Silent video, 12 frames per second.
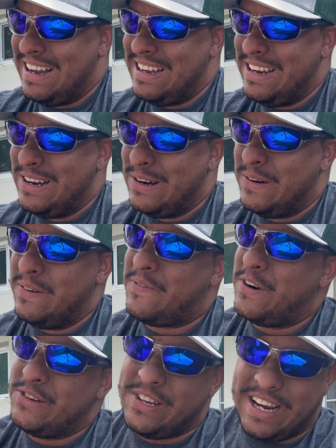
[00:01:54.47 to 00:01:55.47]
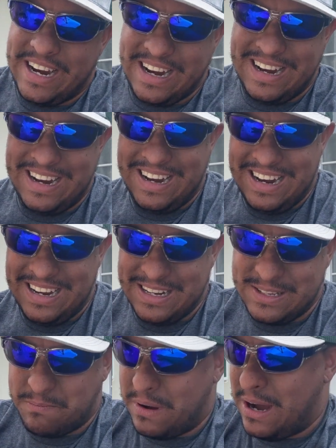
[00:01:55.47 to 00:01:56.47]
you know, first you get it in
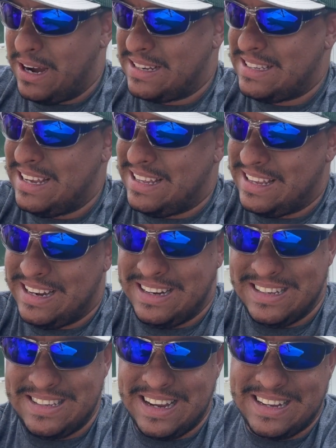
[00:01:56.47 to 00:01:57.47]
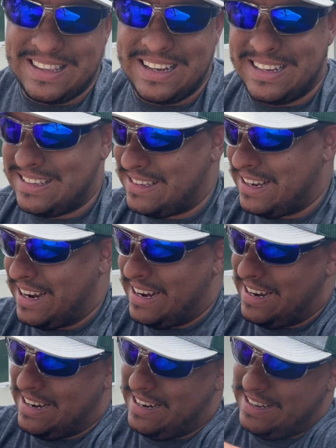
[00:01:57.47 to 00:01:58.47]
this box, and then the second thing is you get
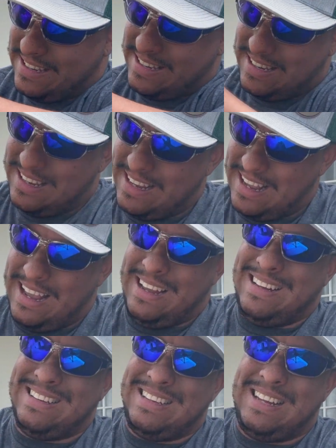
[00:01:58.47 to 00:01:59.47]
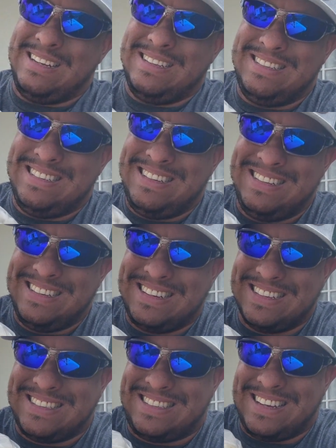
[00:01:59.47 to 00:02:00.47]
it in this
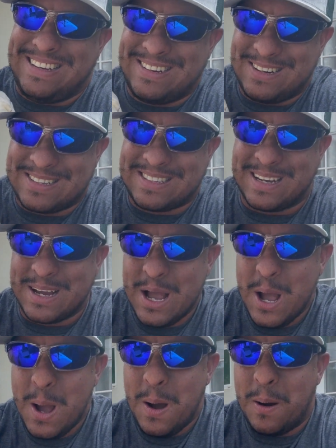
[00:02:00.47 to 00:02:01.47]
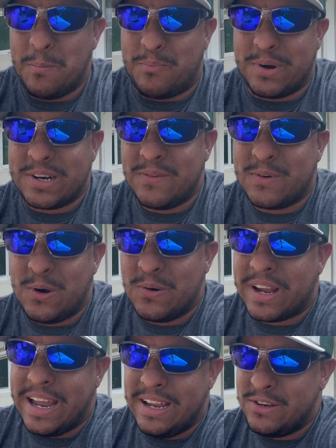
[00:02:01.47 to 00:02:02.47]
container. It looks like a brick of
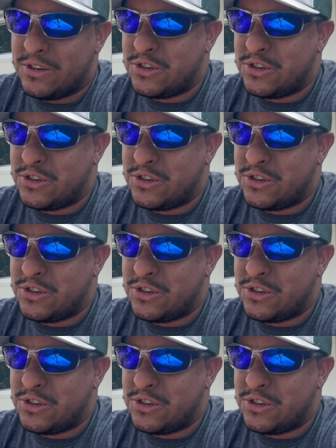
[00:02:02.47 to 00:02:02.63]
cocaine just